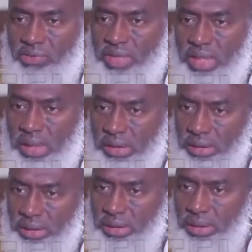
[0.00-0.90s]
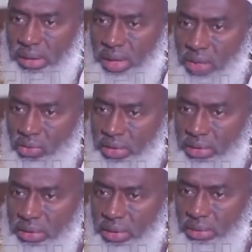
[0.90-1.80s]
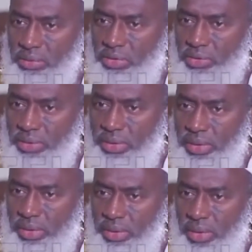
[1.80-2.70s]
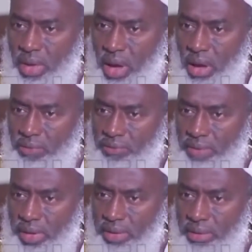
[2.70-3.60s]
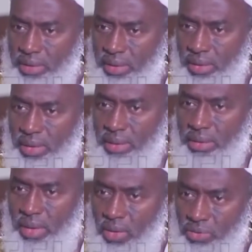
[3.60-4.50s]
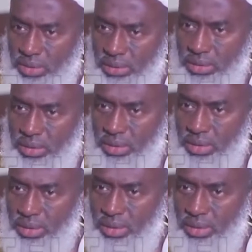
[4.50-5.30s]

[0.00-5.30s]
of the culture, language between the Fulani and the Hausas.